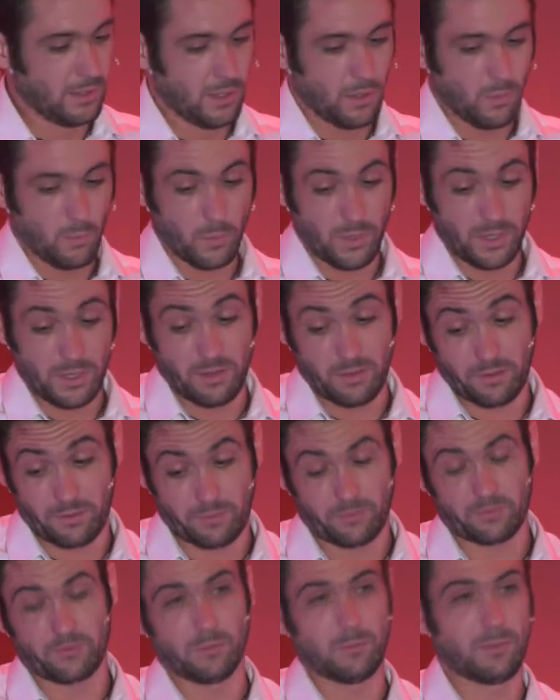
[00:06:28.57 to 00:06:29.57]
with
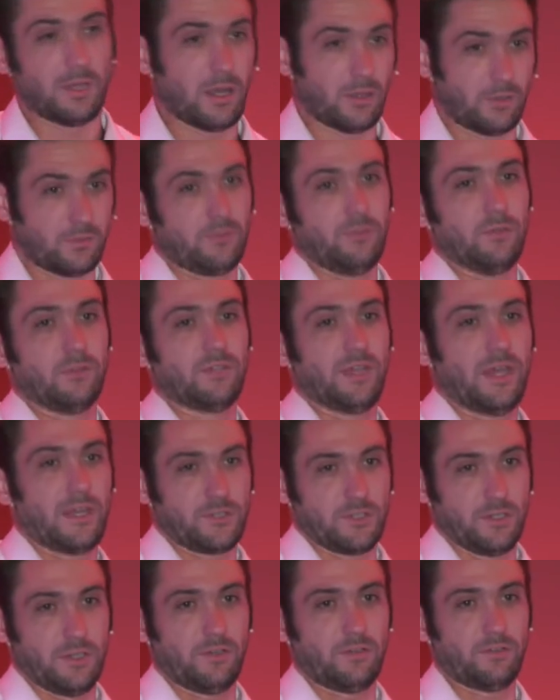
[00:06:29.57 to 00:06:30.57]
some lugs to
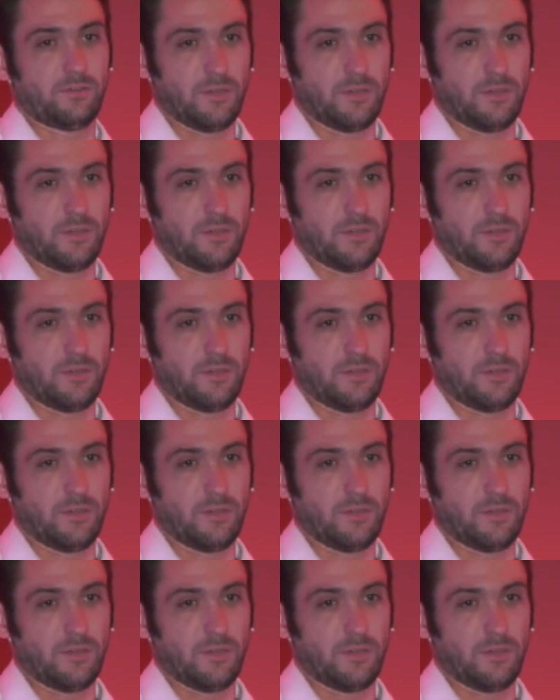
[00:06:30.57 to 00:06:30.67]
attach an